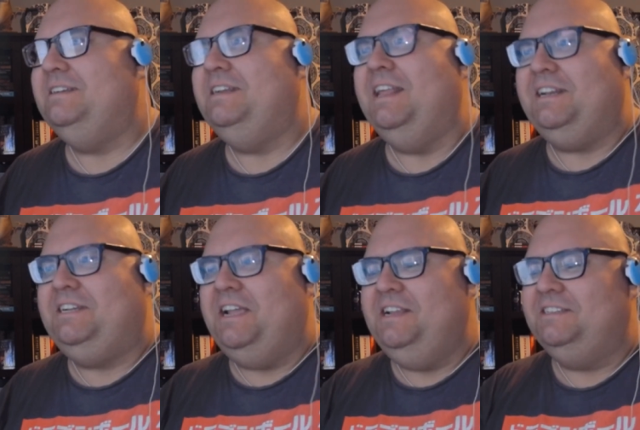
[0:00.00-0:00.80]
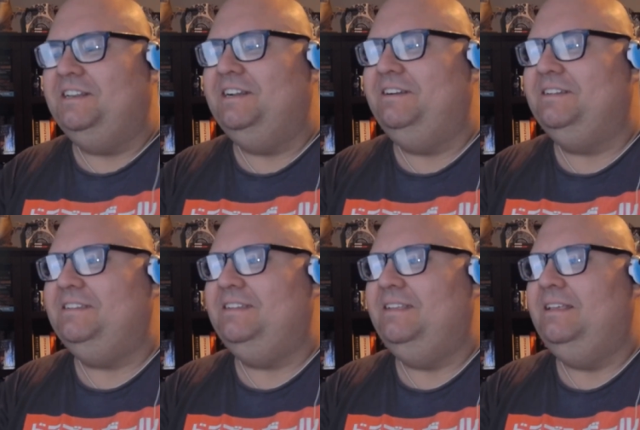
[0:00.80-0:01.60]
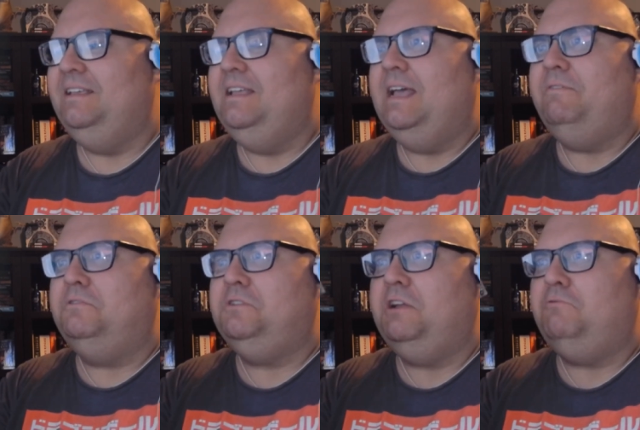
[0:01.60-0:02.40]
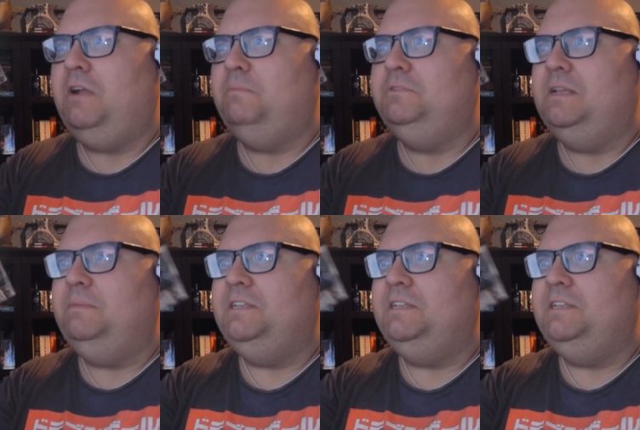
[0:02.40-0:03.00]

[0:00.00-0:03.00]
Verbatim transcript: She like changed the lyrics. I've also got Rob Zombie's